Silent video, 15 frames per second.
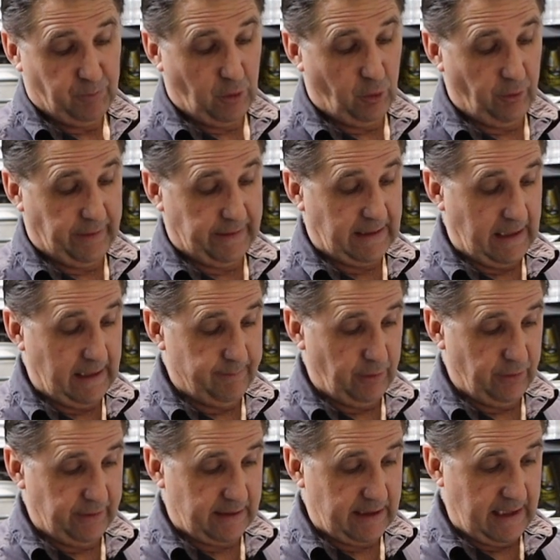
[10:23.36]
or they came
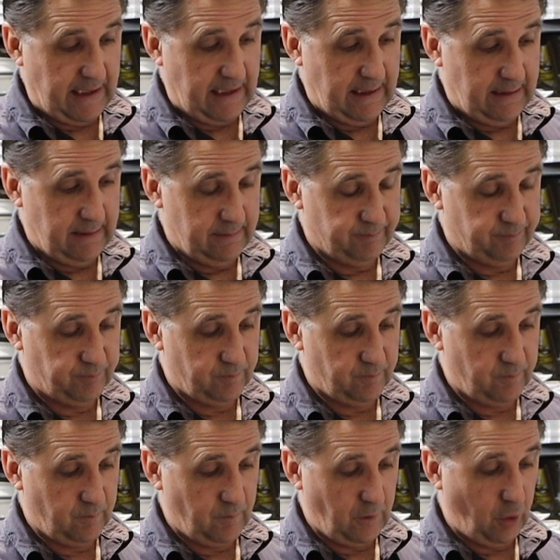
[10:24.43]
on the car,
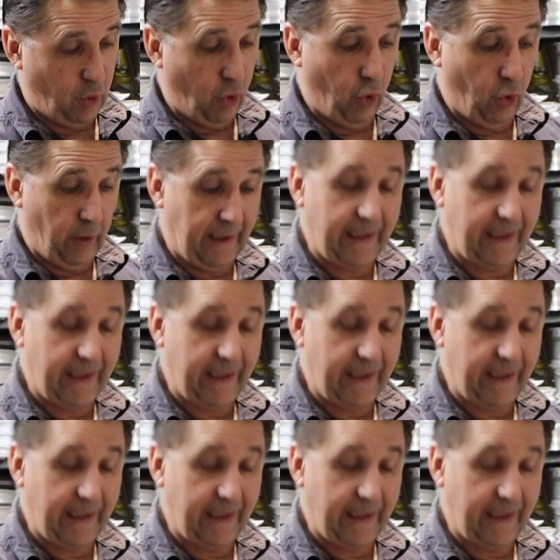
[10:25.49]
or